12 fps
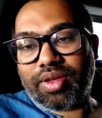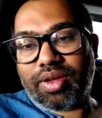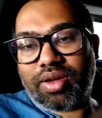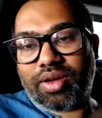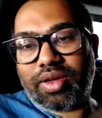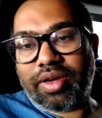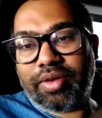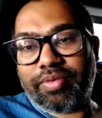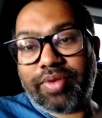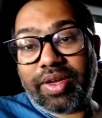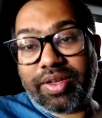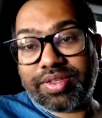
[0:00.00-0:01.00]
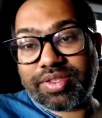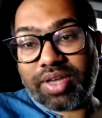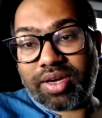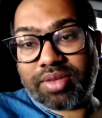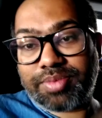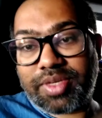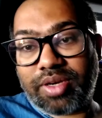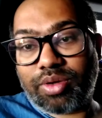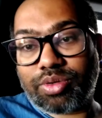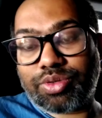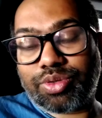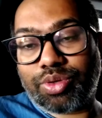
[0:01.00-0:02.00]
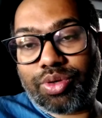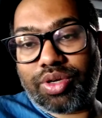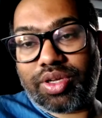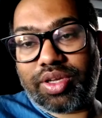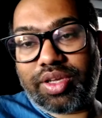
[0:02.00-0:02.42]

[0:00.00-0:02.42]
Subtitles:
various startups and also